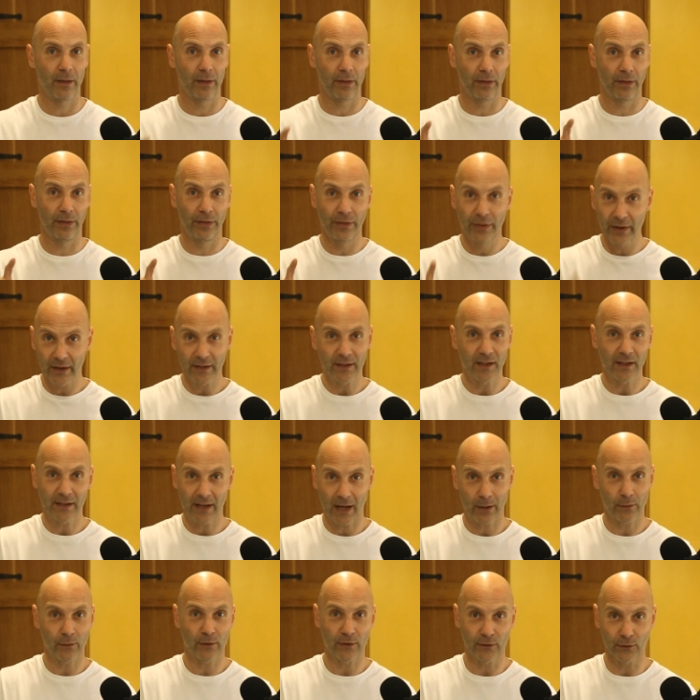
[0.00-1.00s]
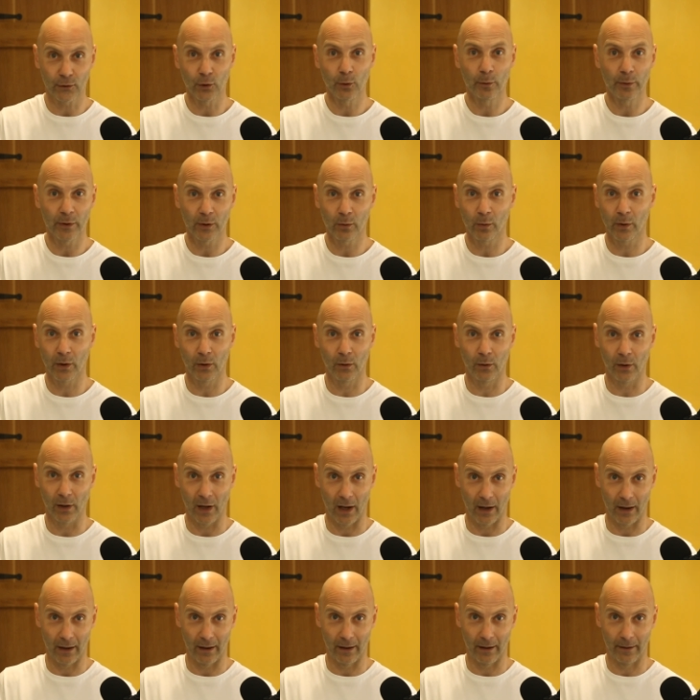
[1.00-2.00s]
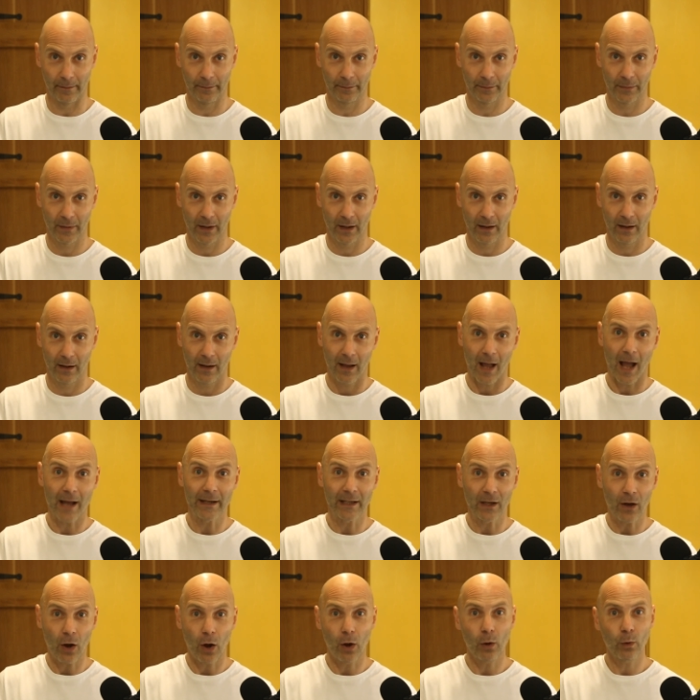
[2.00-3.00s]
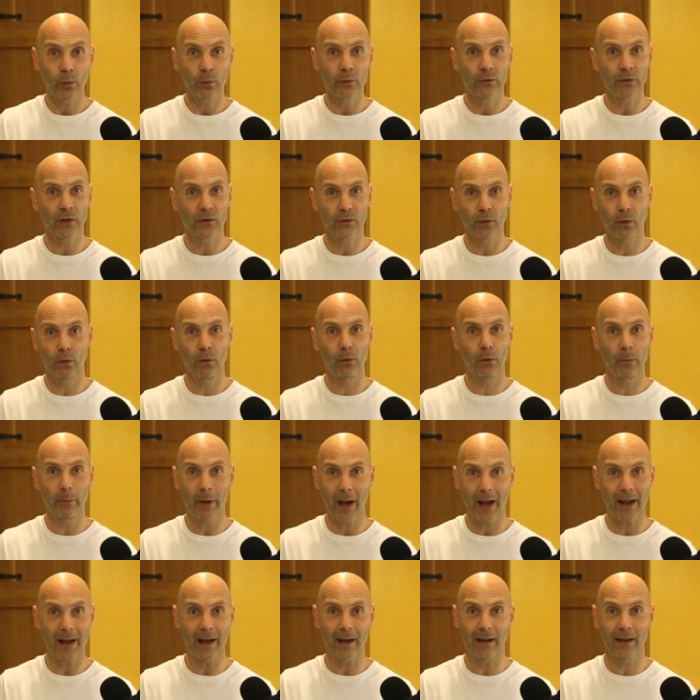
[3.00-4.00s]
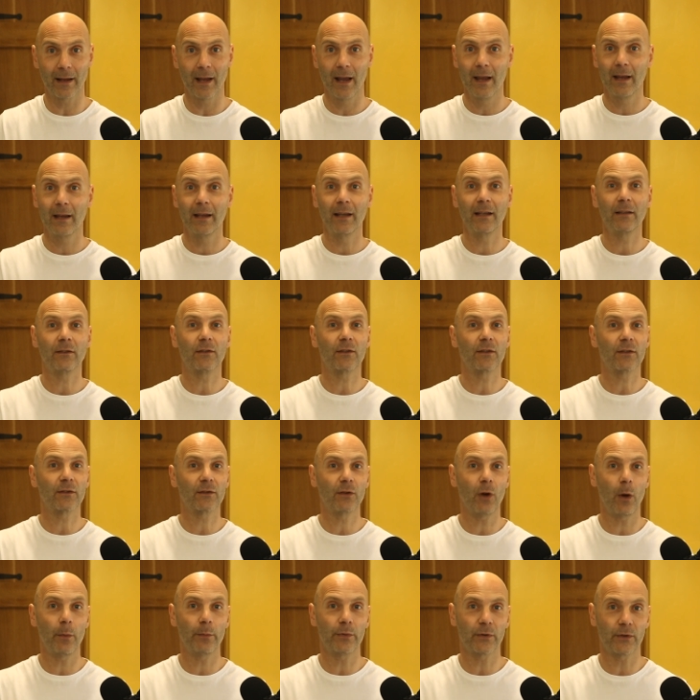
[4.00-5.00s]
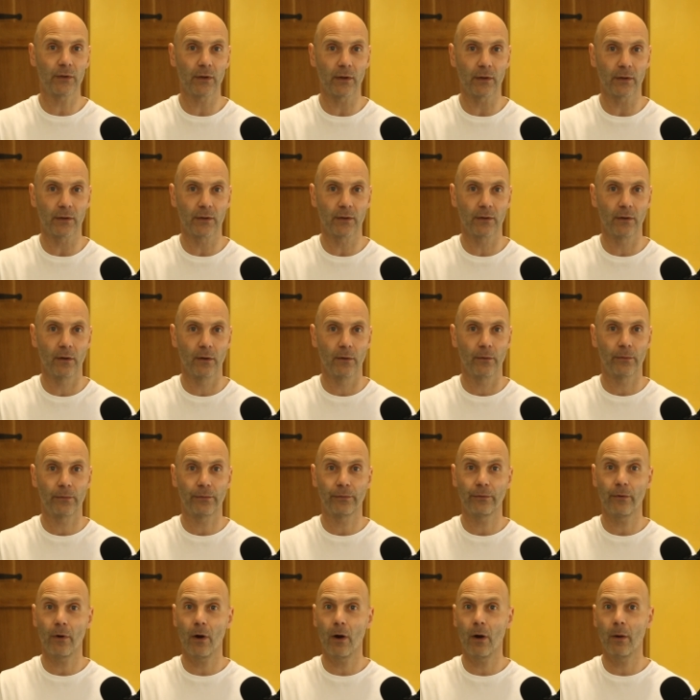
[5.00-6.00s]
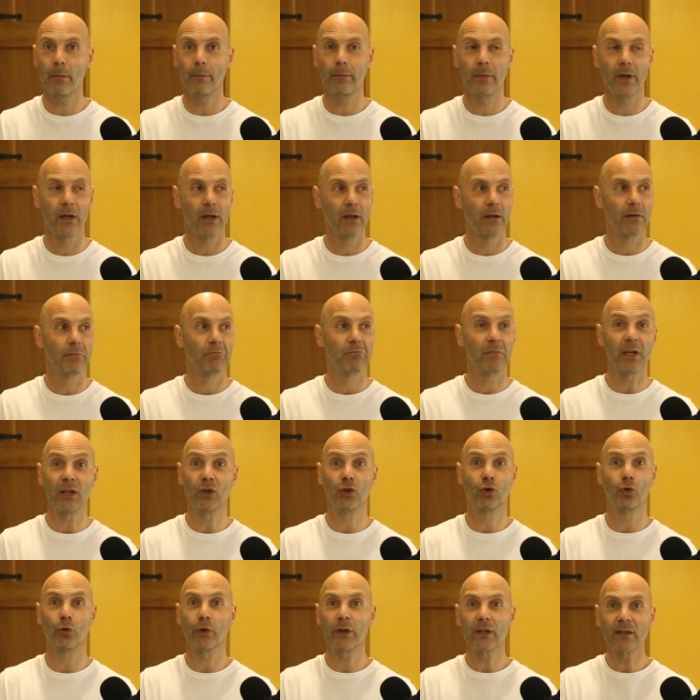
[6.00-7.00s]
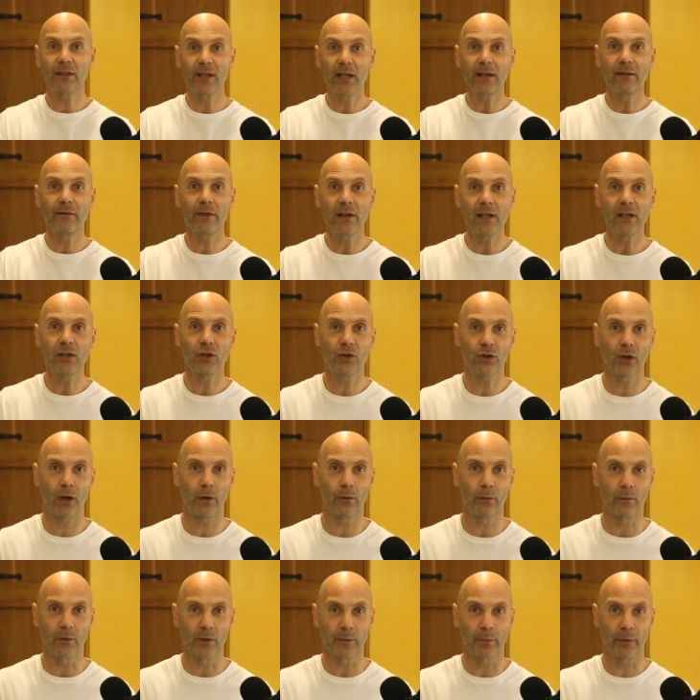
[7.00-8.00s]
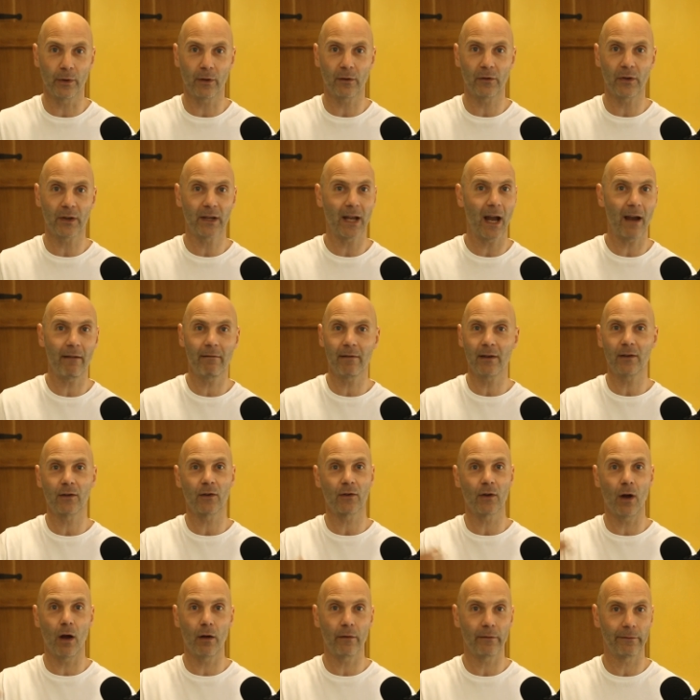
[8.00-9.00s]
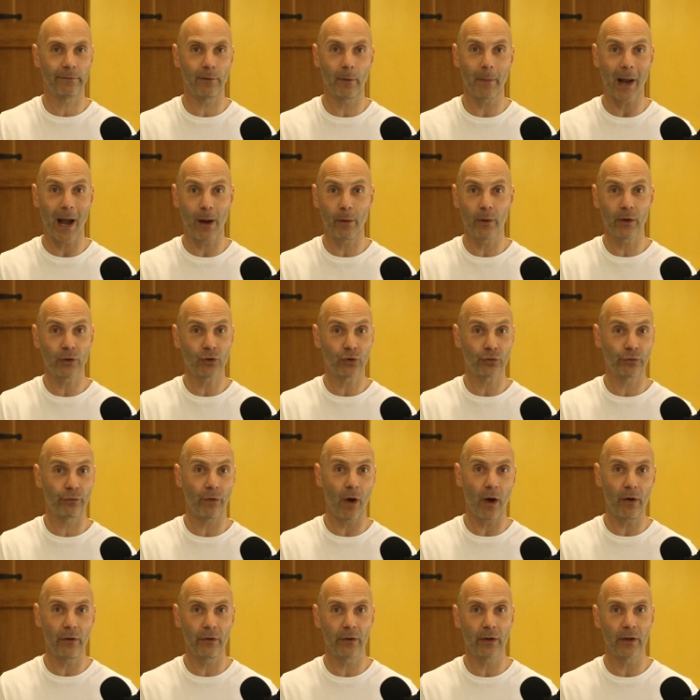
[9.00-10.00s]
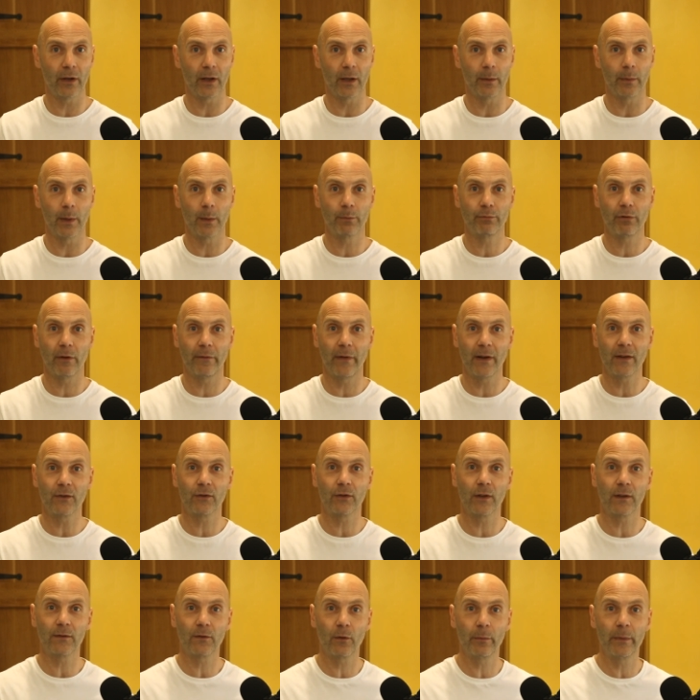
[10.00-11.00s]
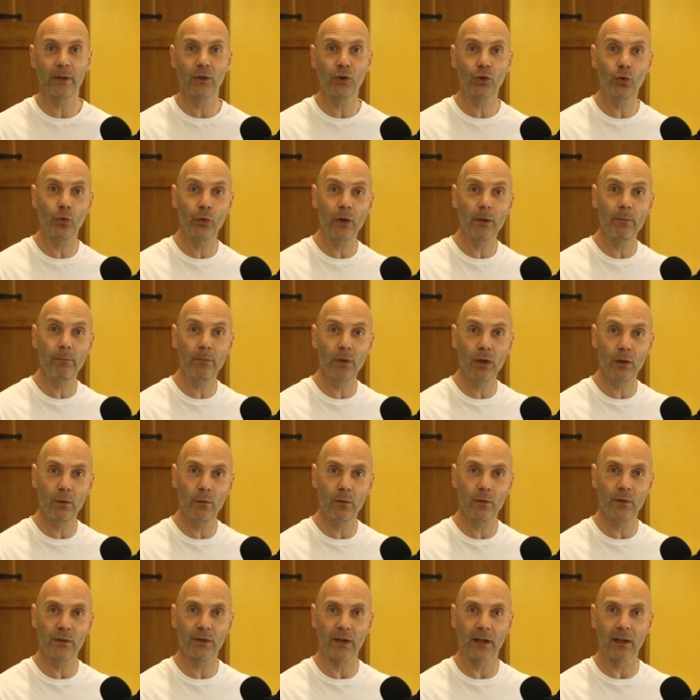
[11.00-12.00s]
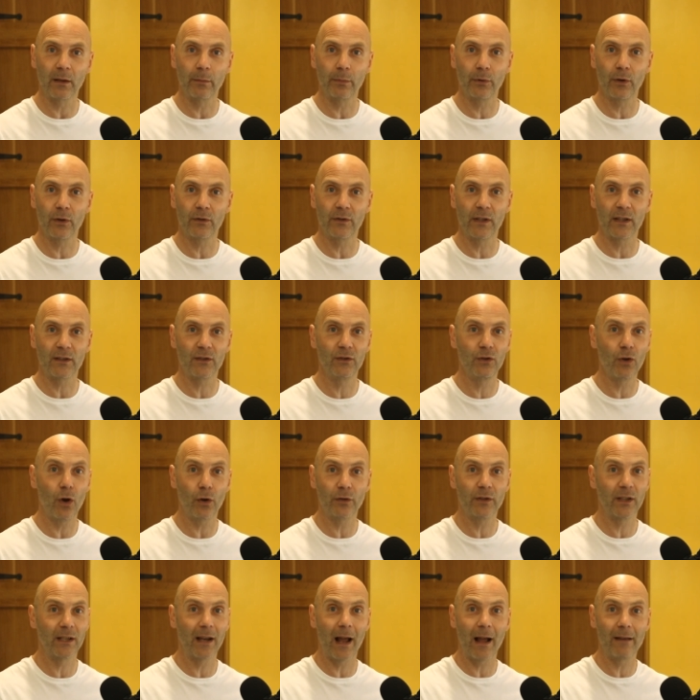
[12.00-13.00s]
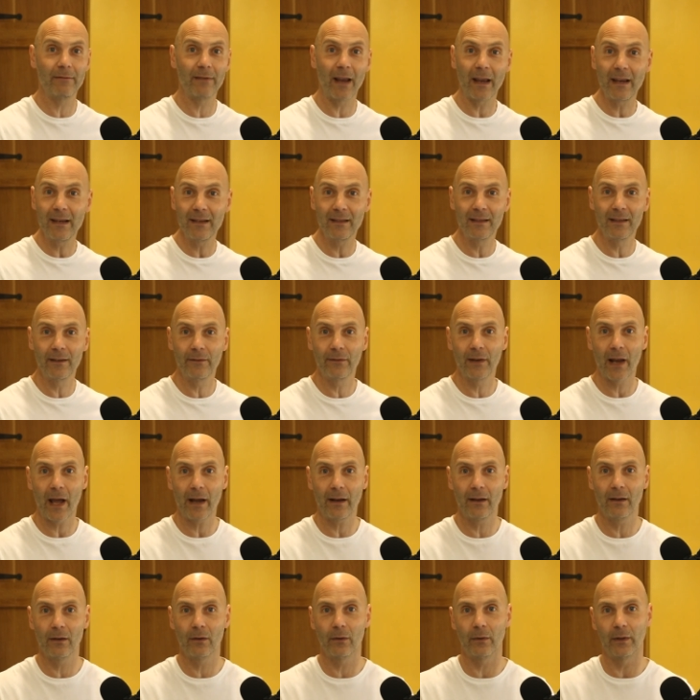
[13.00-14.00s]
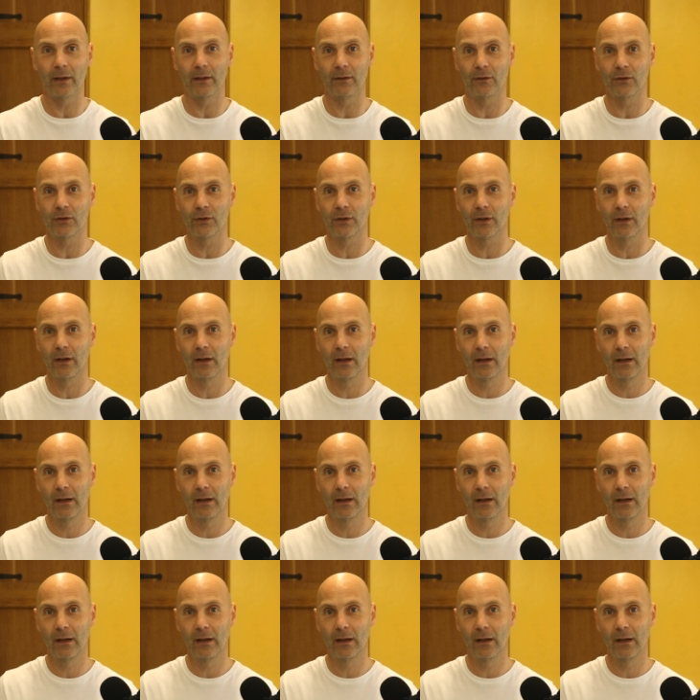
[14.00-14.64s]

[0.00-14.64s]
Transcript: This is how stupid we all are. And it holds us all back. It stops us from enjoying TV shows because the characters aren't from our tribe. It prevents us from enjoying music because it's not in our native language.